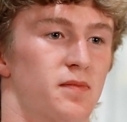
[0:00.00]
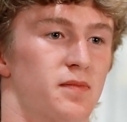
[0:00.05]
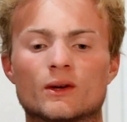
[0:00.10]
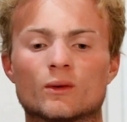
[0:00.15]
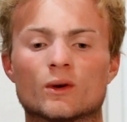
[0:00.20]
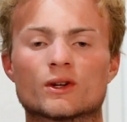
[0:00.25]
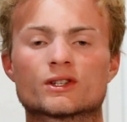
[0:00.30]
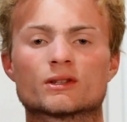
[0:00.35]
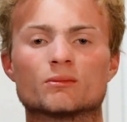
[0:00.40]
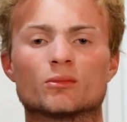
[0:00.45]

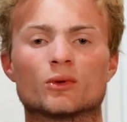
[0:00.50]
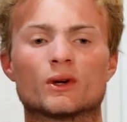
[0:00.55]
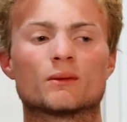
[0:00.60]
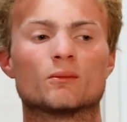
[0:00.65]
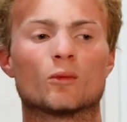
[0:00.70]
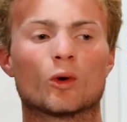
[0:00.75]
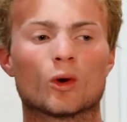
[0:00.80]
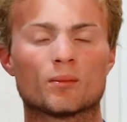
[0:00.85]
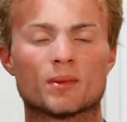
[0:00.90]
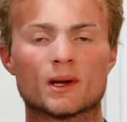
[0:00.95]
He wants to
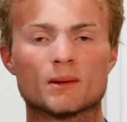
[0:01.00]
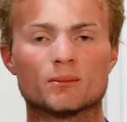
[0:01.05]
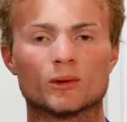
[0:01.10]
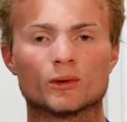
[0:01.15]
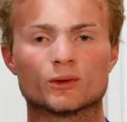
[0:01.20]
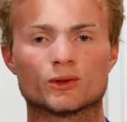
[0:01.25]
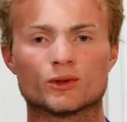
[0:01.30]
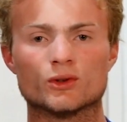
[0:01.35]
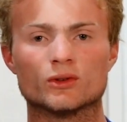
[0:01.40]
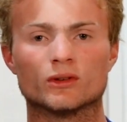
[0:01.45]
bring more
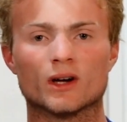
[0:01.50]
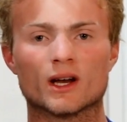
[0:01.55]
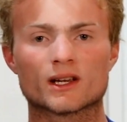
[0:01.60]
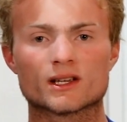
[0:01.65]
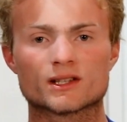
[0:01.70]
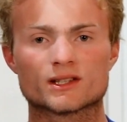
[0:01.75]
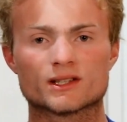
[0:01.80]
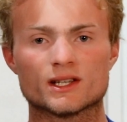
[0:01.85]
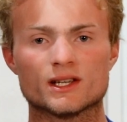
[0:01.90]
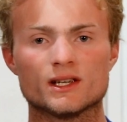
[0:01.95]
people to
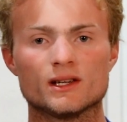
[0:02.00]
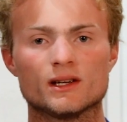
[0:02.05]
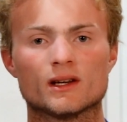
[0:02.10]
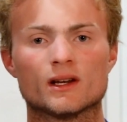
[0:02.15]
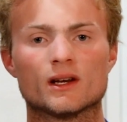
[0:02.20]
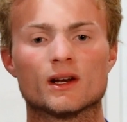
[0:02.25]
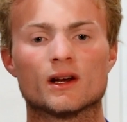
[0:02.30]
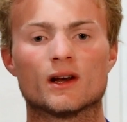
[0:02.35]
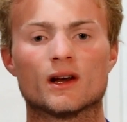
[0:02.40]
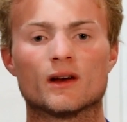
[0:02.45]
Legacy
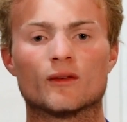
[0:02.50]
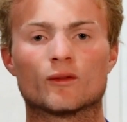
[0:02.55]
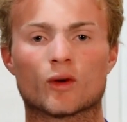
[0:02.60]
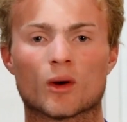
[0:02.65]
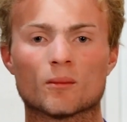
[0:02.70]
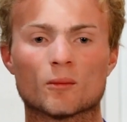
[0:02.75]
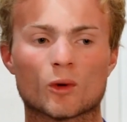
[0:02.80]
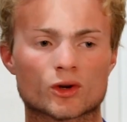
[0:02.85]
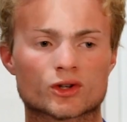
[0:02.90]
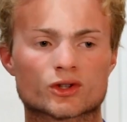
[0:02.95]

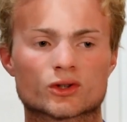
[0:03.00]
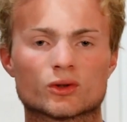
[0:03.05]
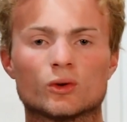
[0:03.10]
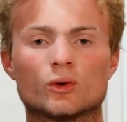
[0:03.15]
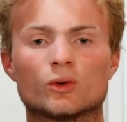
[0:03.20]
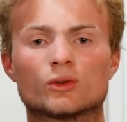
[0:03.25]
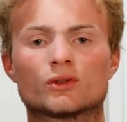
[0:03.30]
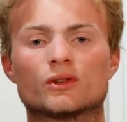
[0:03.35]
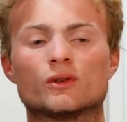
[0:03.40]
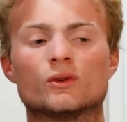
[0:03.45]
from our
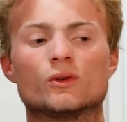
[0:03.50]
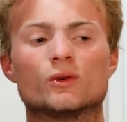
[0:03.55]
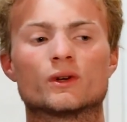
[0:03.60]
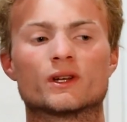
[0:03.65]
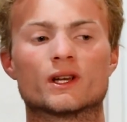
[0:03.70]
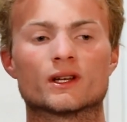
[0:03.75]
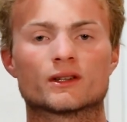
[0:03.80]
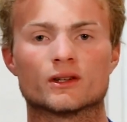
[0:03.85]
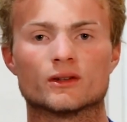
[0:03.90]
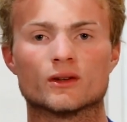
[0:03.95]
school to
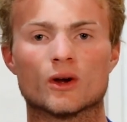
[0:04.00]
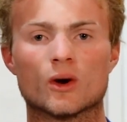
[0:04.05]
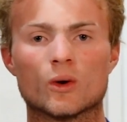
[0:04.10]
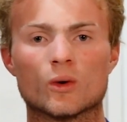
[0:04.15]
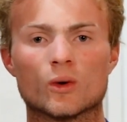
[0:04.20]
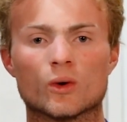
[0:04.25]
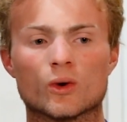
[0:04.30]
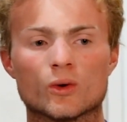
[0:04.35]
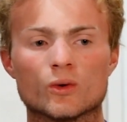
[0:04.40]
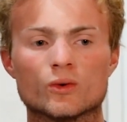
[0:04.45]
get to
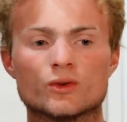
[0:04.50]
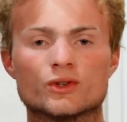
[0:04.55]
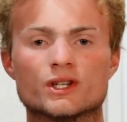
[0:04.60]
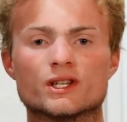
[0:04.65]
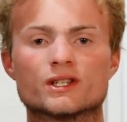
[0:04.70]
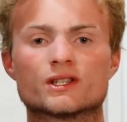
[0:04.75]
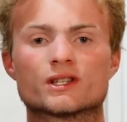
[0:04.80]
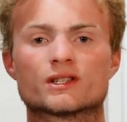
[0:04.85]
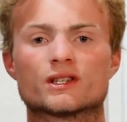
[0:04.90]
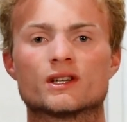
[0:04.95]
know who
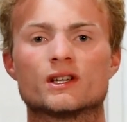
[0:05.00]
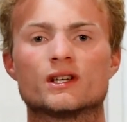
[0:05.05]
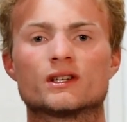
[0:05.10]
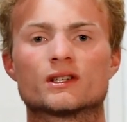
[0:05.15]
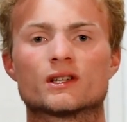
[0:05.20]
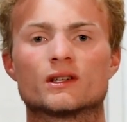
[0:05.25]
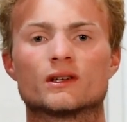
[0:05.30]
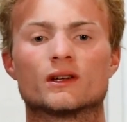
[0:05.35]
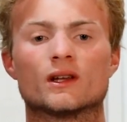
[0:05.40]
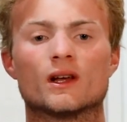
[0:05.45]
Jesus
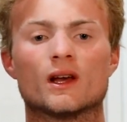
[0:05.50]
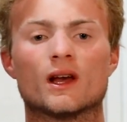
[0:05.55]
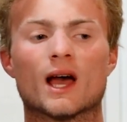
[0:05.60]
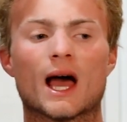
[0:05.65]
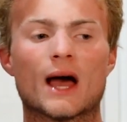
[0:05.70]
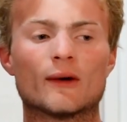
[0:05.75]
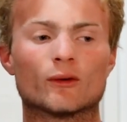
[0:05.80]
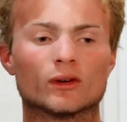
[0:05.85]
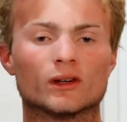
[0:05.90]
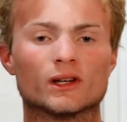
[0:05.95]
is and
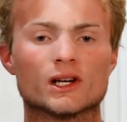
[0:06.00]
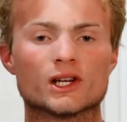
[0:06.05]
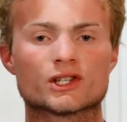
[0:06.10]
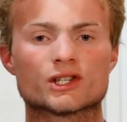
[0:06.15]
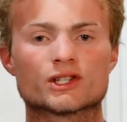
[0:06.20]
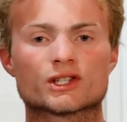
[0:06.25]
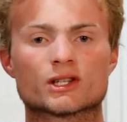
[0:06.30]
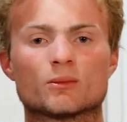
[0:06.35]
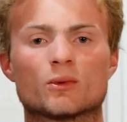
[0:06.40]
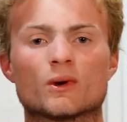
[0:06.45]
have a
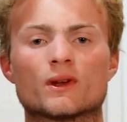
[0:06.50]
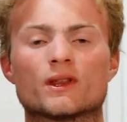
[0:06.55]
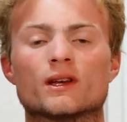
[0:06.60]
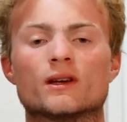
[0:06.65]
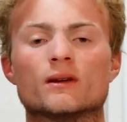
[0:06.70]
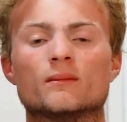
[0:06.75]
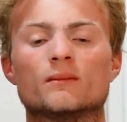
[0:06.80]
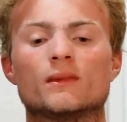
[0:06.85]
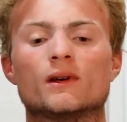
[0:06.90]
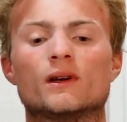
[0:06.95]
relationship with
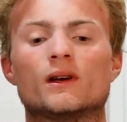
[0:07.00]
him.